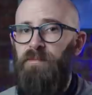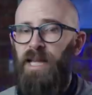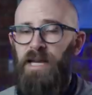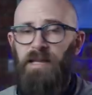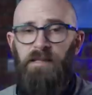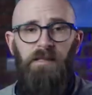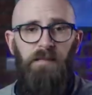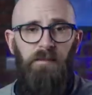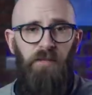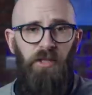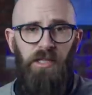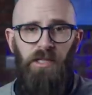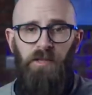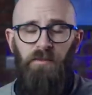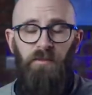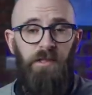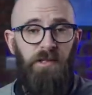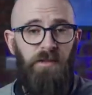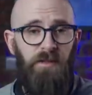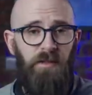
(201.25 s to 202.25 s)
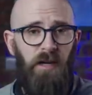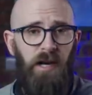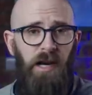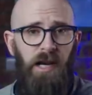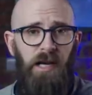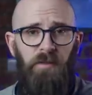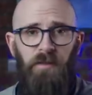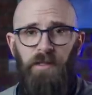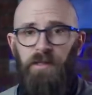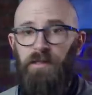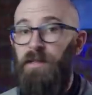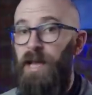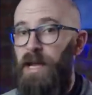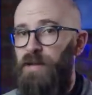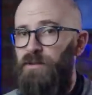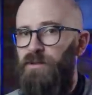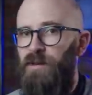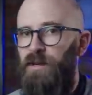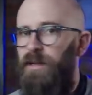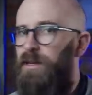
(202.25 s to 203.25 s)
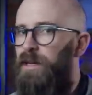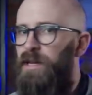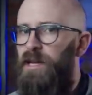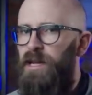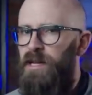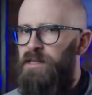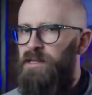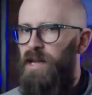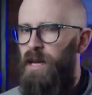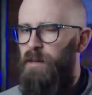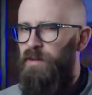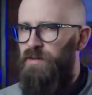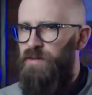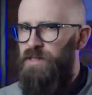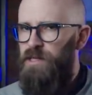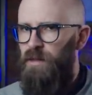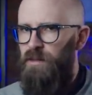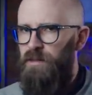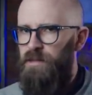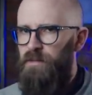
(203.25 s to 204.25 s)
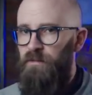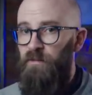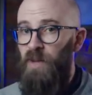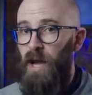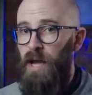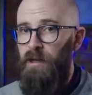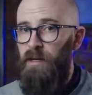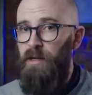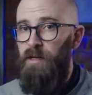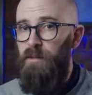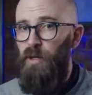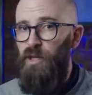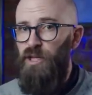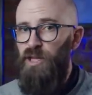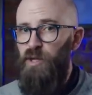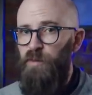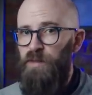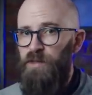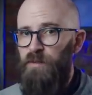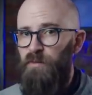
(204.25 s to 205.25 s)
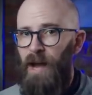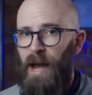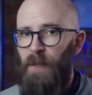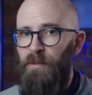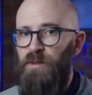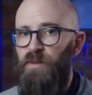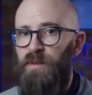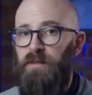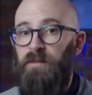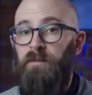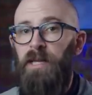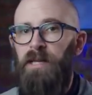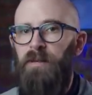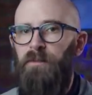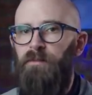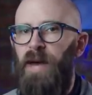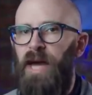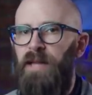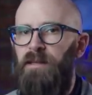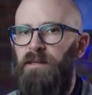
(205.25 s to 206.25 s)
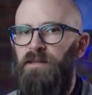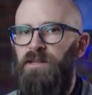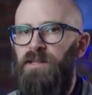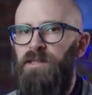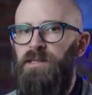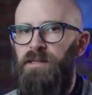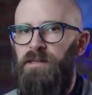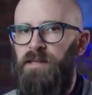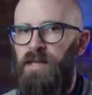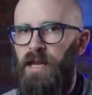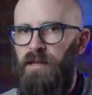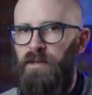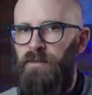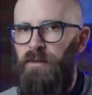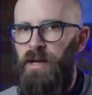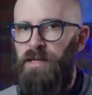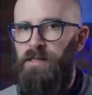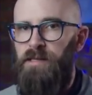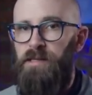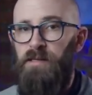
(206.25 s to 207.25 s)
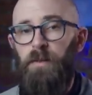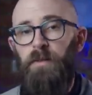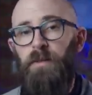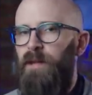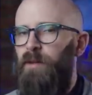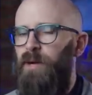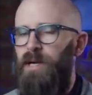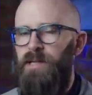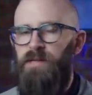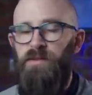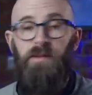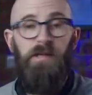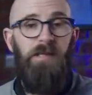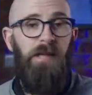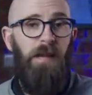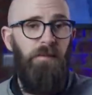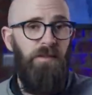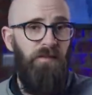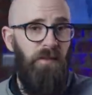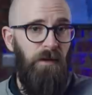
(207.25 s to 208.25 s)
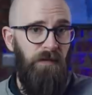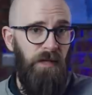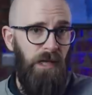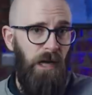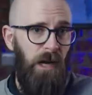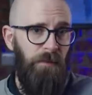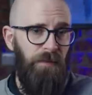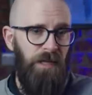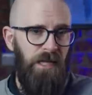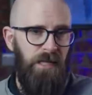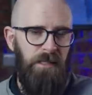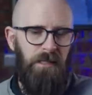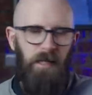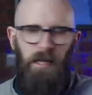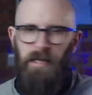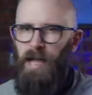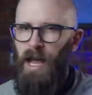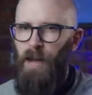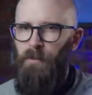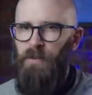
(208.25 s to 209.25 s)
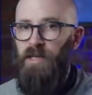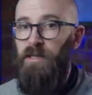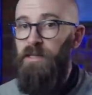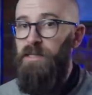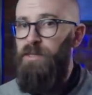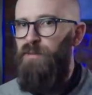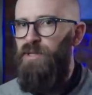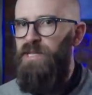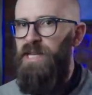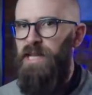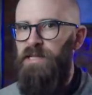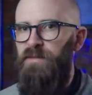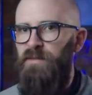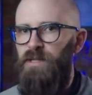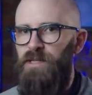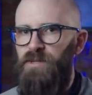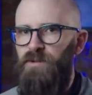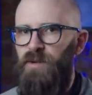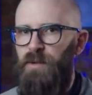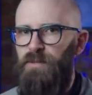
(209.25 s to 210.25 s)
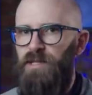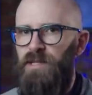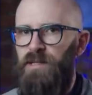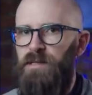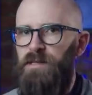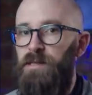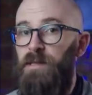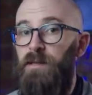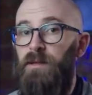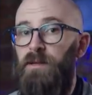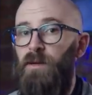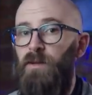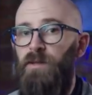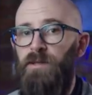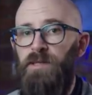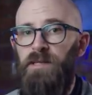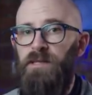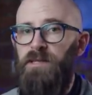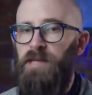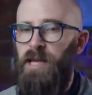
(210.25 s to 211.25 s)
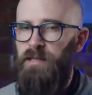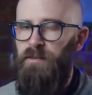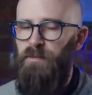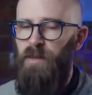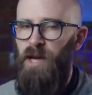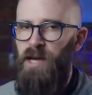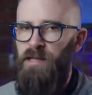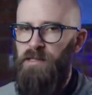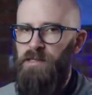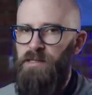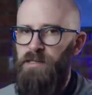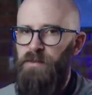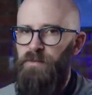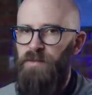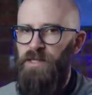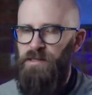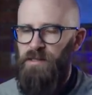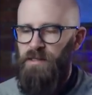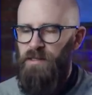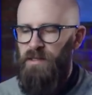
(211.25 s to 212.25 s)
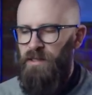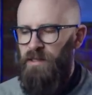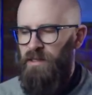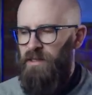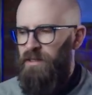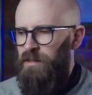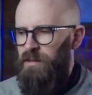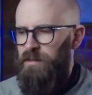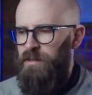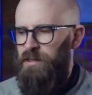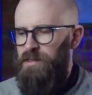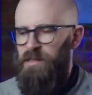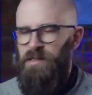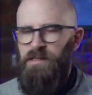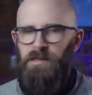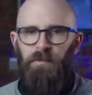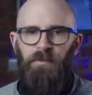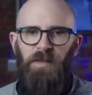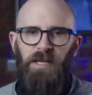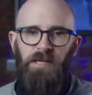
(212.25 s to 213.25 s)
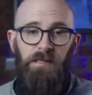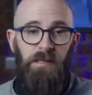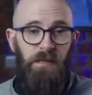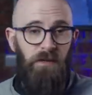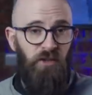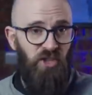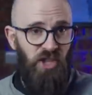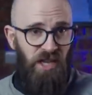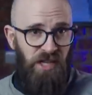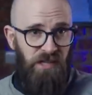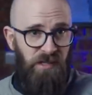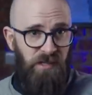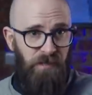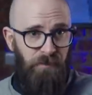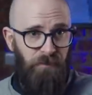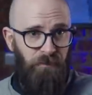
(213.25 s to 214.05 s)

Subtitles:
Next, the body was dried with natron, a type of salt. Finally, the body was wrapped with linen bandages and decorated. There were extra steps for VIPs, like amulets, protective inscriptions, and golden death masks, but this is the basic gist.